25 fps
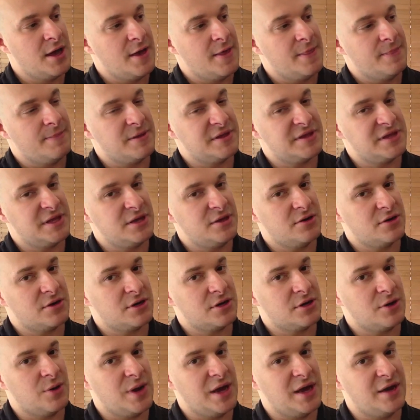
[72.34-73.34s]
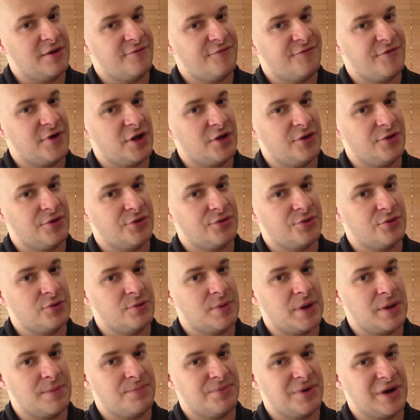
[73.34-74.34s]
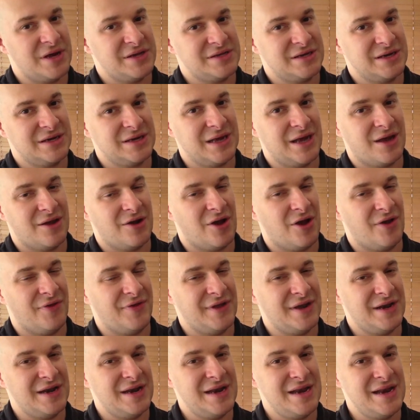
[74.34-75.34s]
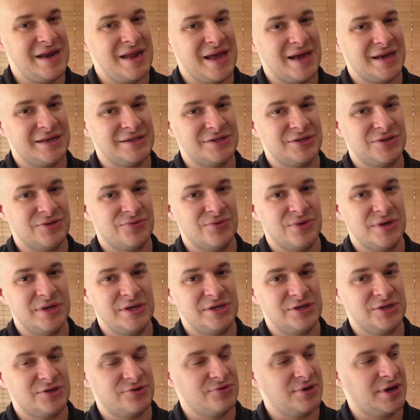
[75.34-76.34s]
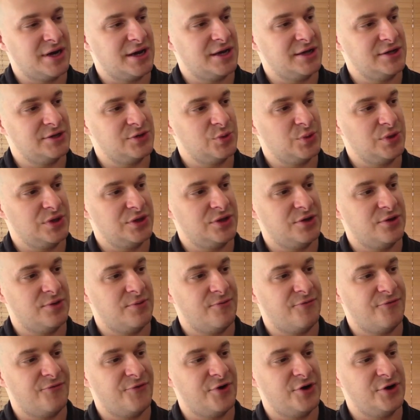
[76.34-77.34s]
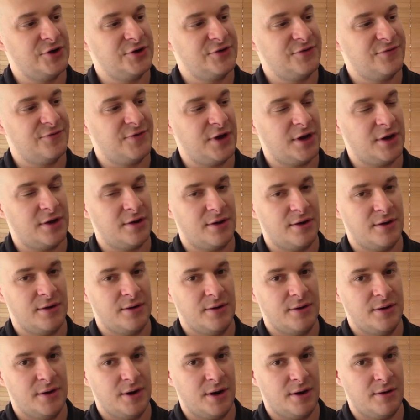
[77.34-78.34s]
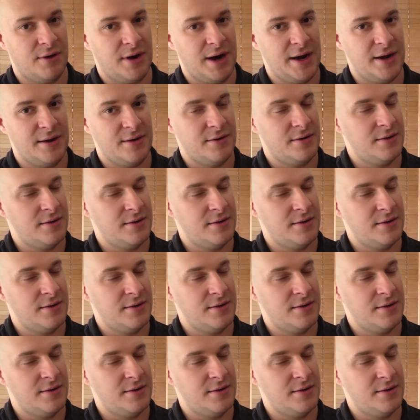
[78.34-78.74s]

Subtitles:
But then you're going to go ahead and follow through by pressing down on the next 3 strings with your first finger, alright?